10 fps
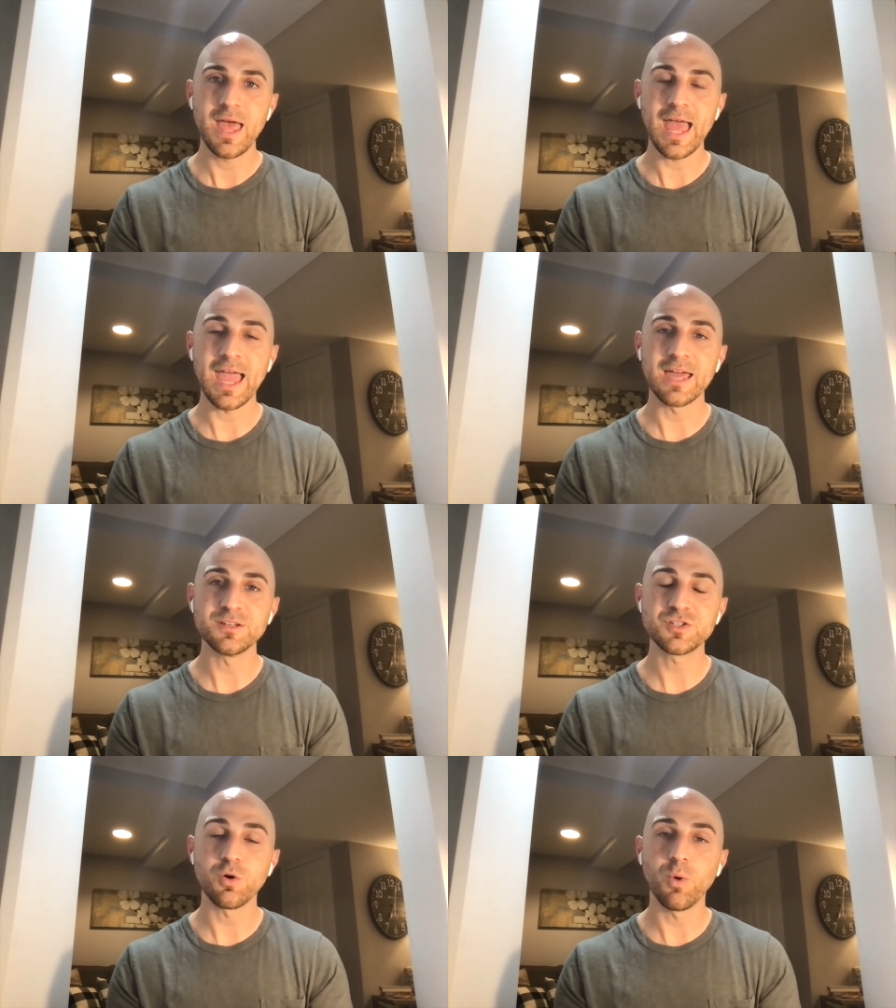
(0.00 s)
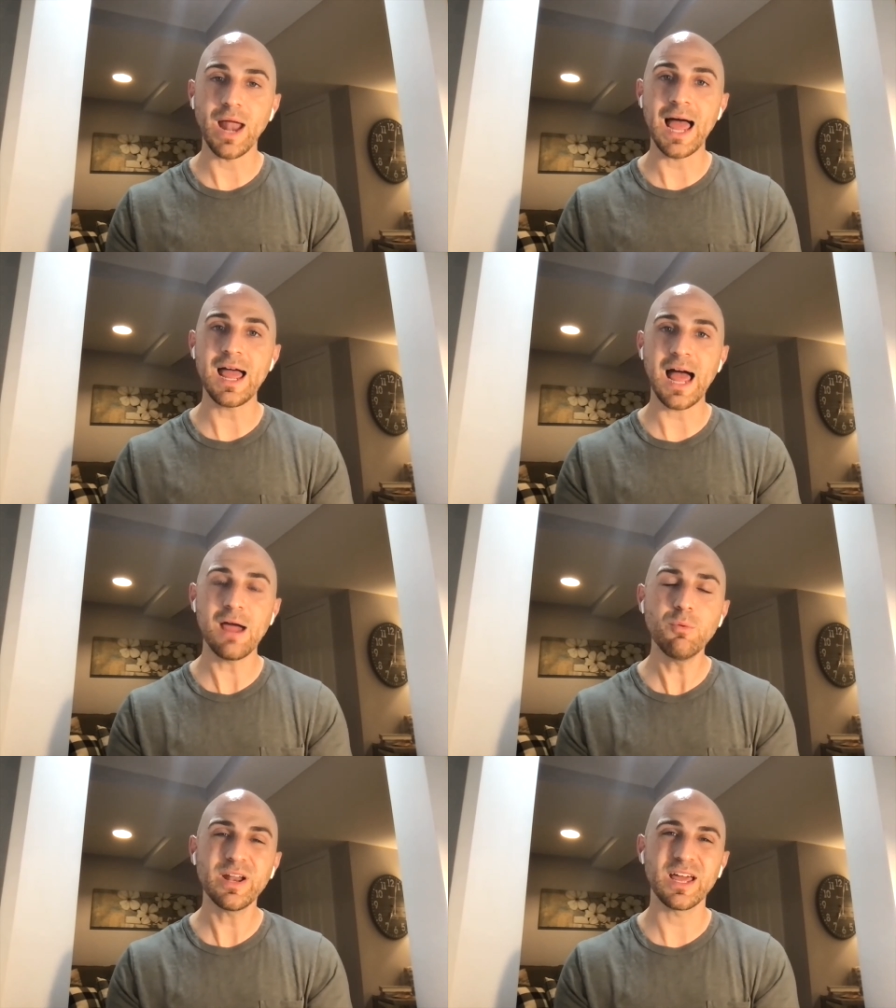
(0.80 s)
And so what I
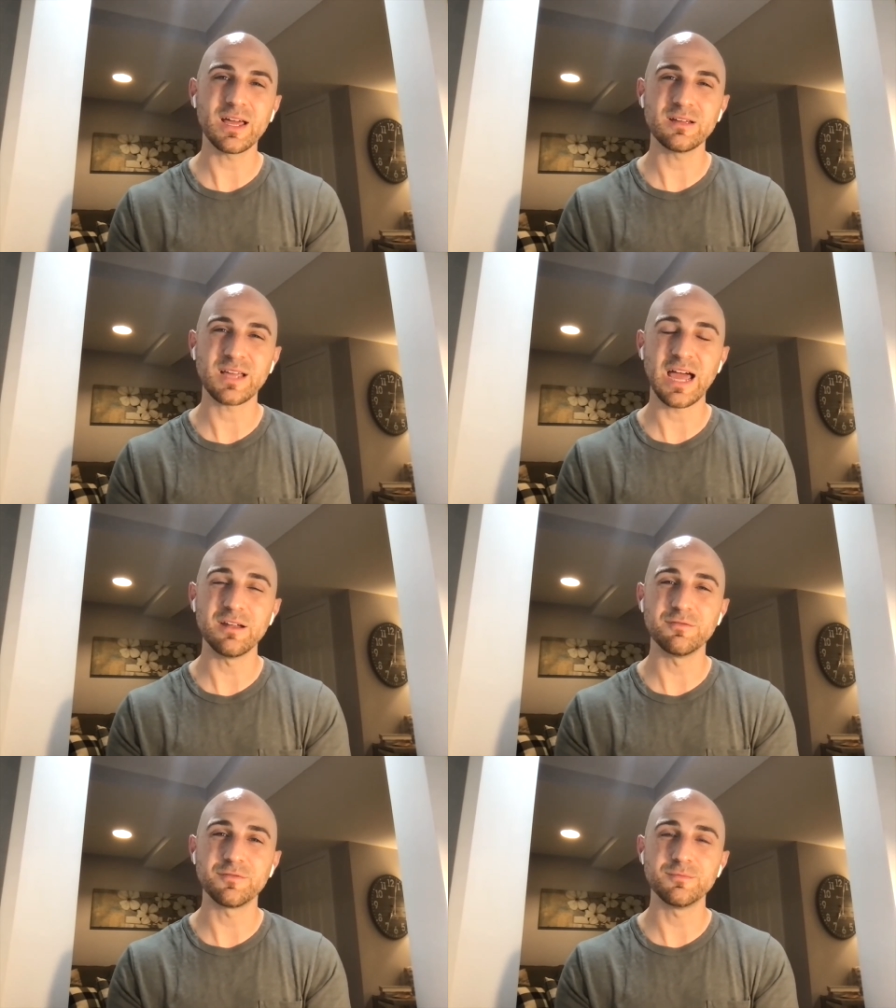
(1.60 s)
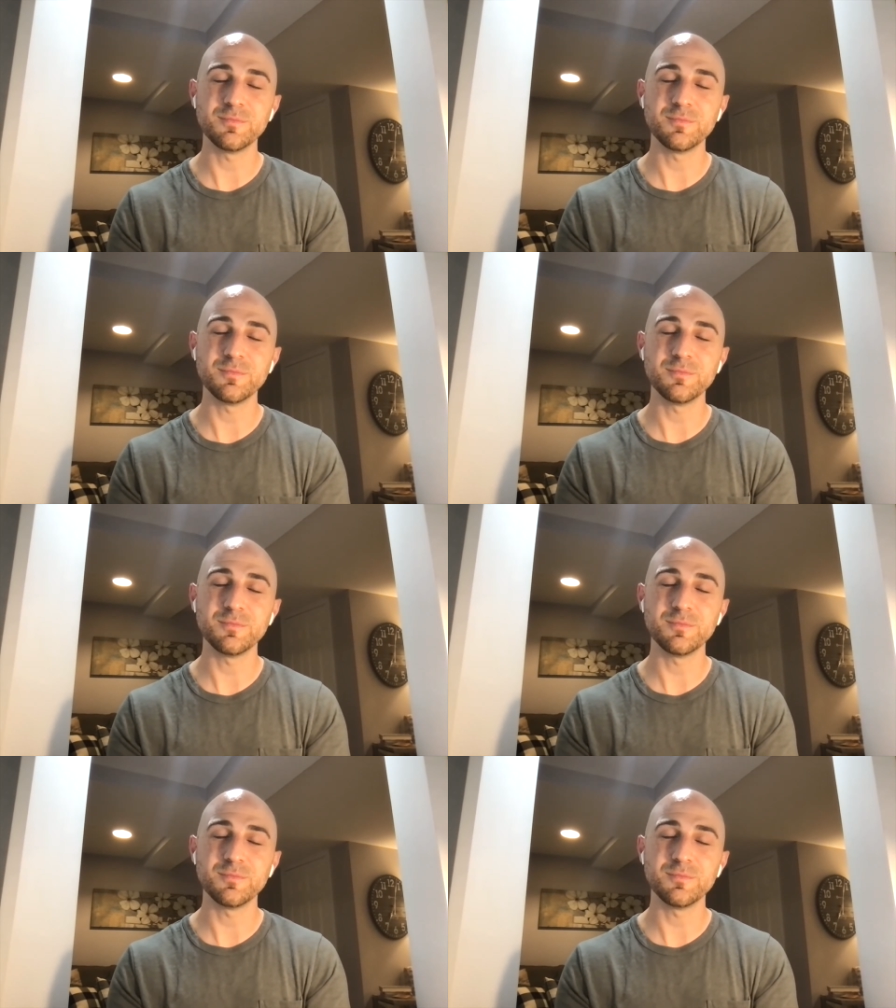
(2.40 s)
want to kind of